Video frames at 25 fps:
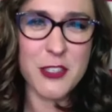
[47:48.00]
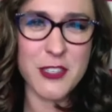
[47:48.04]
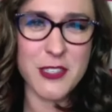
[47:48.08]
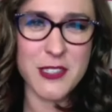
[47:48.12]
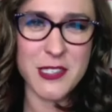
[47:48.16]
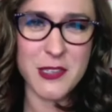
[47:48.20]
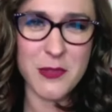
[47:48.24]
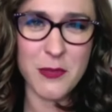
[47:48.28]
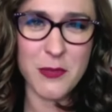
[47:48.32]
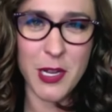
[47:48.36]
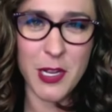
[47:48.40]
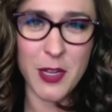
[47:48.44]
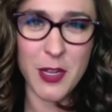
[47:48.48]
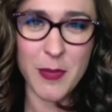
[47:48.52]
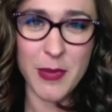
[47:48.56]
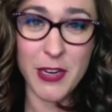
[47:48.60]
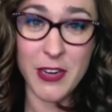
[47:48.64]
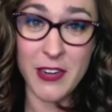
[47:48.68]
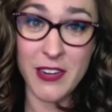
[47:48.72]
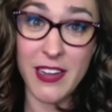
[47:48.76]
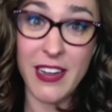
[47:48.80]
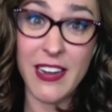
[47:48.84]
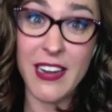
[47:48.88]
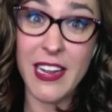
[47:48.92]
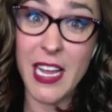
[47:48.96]
of the veterans in
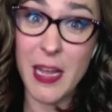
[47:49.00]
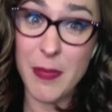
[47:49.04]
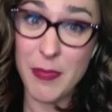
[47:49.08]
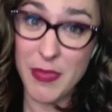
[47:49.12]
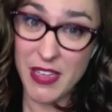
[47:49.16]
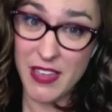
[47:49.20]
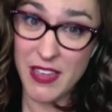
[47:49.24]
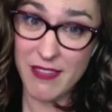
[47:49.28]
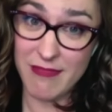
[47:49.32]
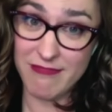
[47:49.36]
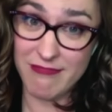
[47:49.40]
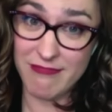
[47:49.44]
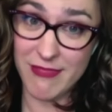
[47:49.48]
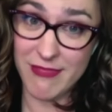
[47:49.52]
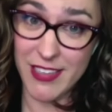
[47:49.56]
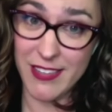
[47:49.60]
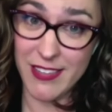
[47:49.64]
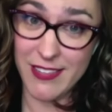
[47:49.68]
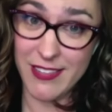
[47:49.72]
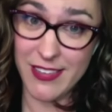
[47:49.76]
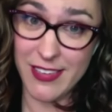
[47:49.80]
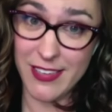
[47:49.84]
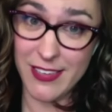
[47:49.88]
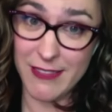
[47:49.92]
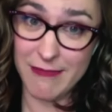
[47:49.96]
Wyoming are not happy
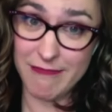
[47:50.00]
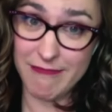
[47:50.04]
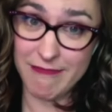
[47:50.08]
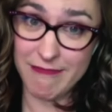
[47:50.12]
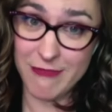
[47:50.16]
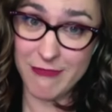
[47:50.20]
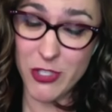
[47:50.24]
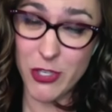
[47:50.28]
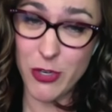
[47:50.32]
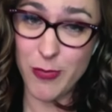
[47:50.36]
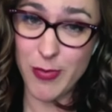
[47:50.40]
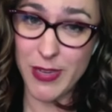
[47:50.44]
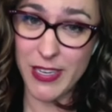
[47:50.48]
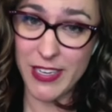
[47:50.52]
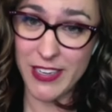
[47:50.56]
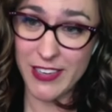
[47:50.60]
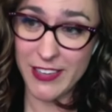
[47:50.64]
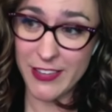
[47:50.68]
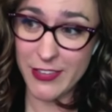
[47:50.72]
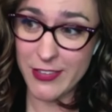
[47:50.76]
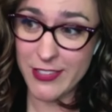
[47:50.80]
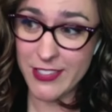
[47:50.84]
with Joe Biden.